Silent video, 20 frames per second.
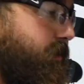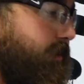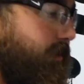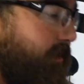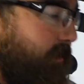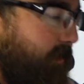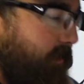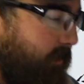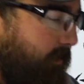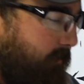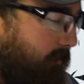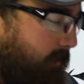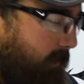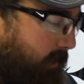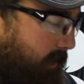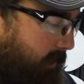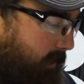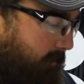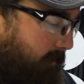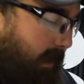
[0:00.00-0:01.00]

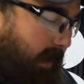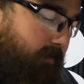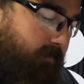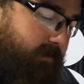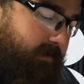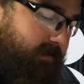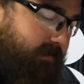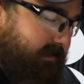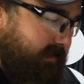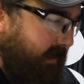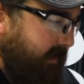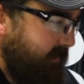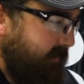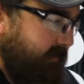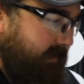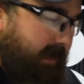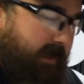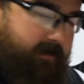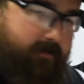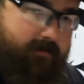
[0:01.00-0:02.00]
Um, I wouldn't say it's
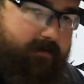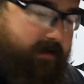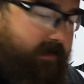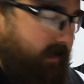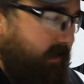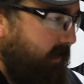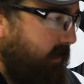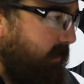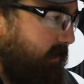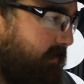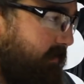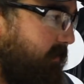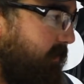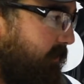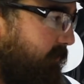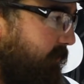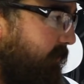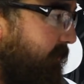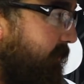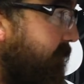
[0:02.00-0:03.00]
lighter than a
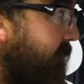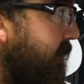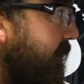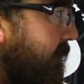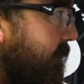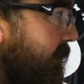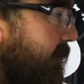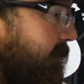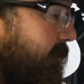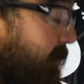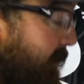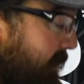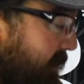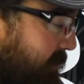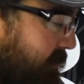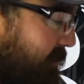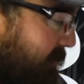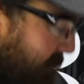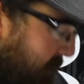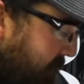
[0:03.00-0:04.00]
350 MP, but
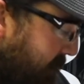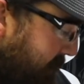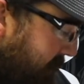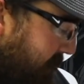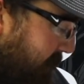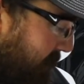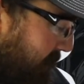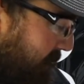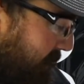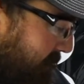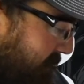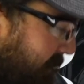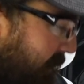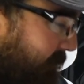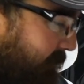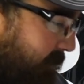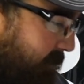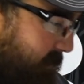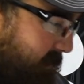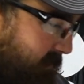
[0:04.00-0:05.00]
it's definitely a